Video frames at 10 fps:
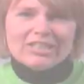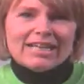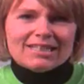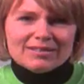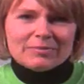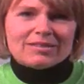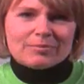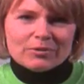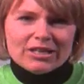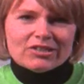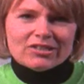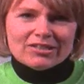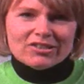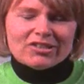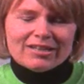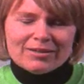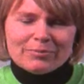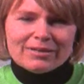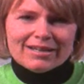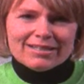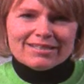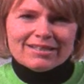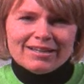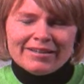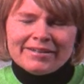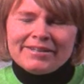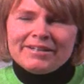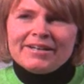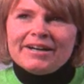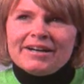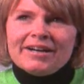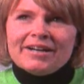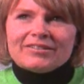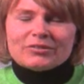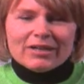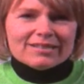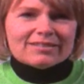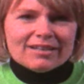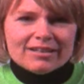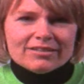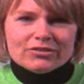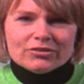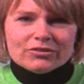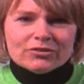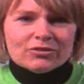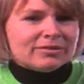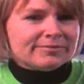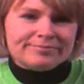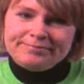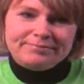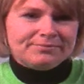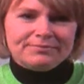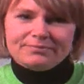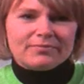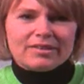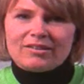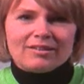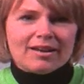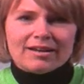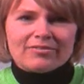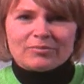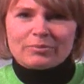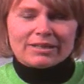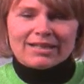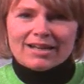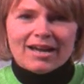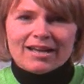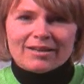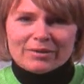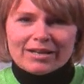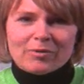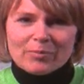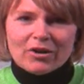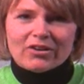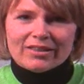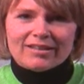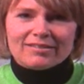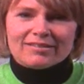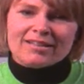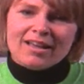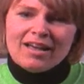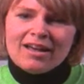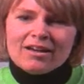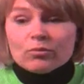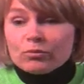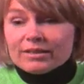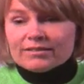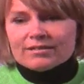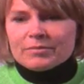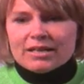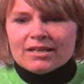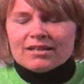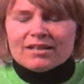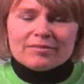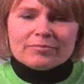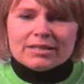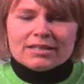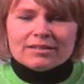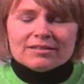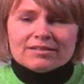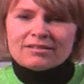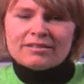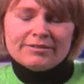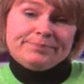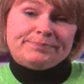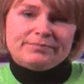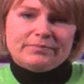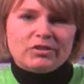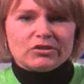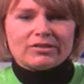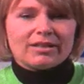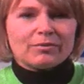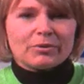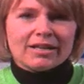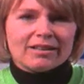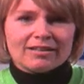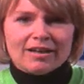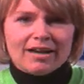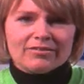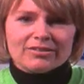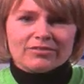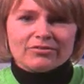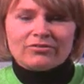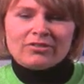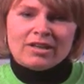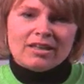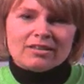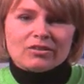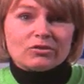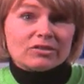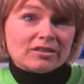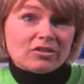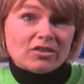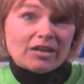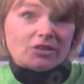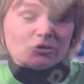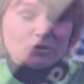had some inspiration. She had a big idea, so I decided to not even blink an eye and become a part of this. What does it mean? It means you're celebrating the lives of those that you thought you'd